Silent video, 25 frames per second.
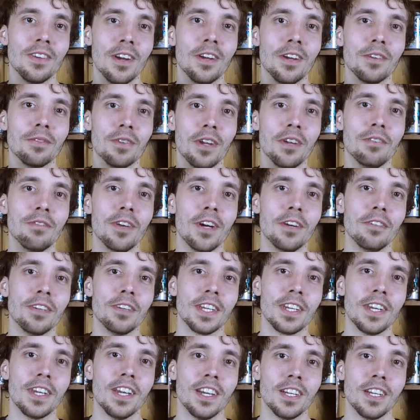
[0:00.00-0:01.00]
on red
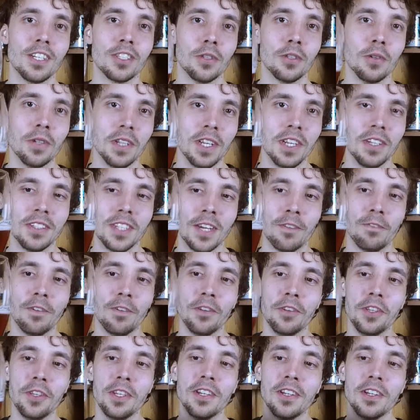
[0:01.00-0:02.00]
velvet cake, so it
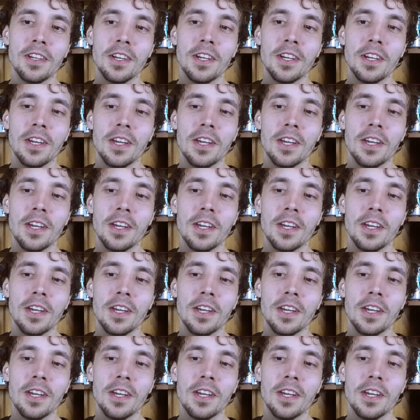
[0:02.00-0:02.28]
definitely